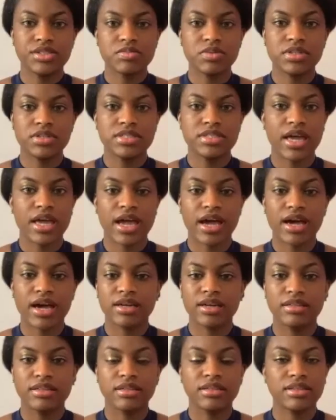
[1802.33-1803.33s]
wanted to add,
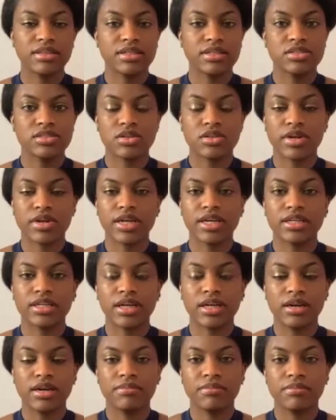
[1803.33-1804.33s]
I think that's great.
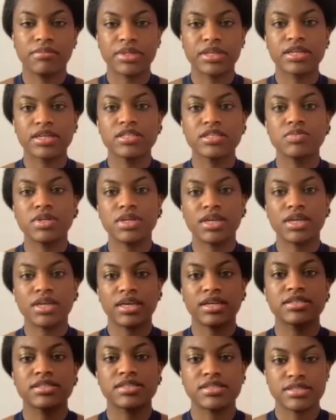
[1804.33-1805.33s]
Because
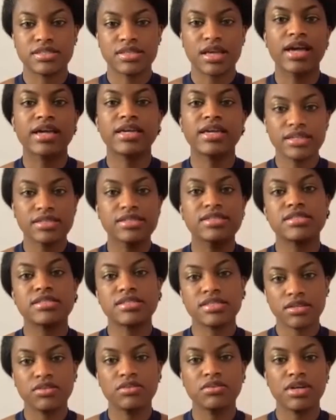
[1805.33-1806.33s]
I can't
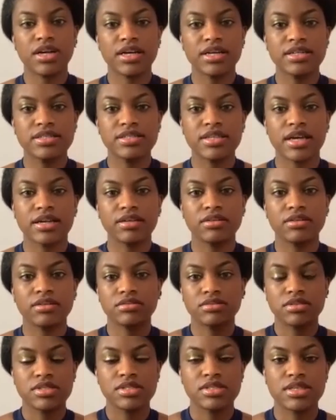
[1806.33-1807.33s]
see you guys. I can
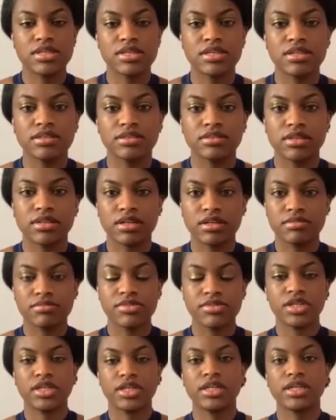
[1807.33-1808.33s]
only see
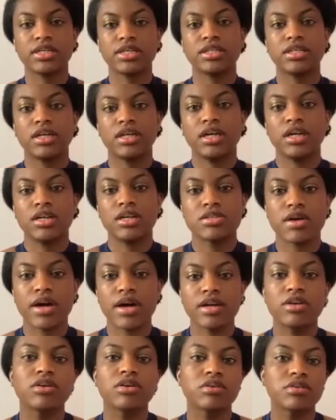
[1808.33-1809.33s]
Jenny. So I
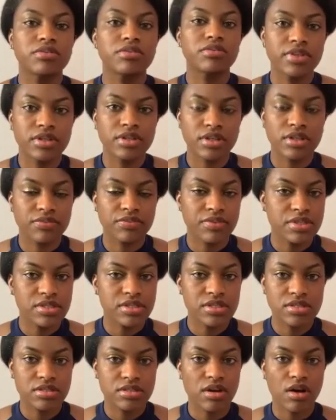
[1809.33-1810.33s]
don't know if this
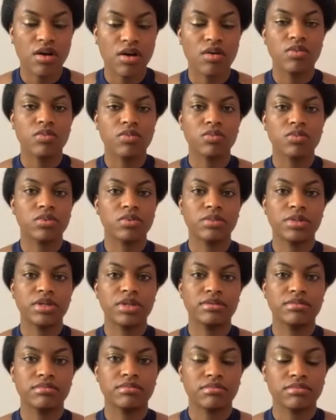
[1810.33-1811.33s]
is an all women